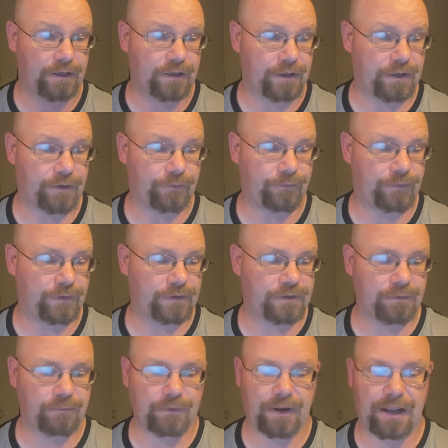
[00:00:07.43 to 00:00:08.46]

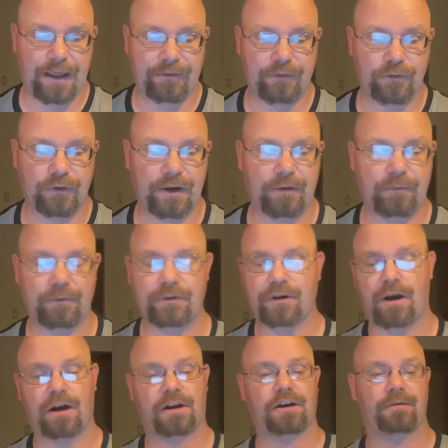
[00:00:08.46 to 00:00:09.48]
Something I haven't heard anyone
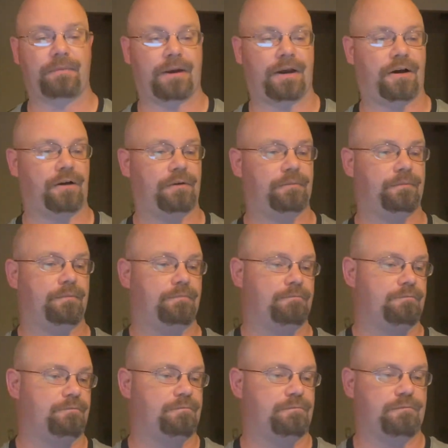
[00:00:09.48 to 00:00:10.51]
talking about
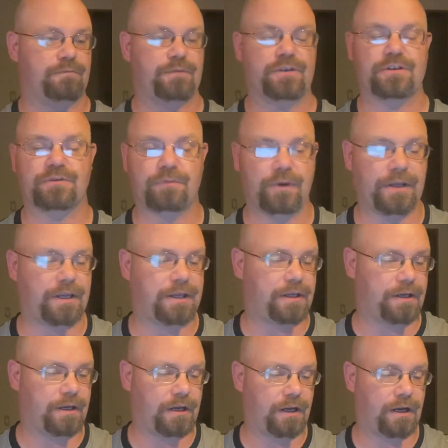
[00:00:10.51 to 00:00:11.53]
this week.
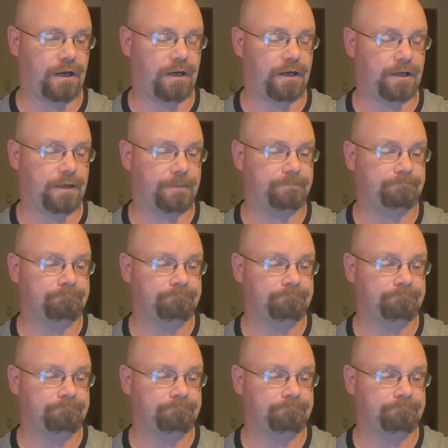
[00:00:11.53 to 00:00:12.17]
You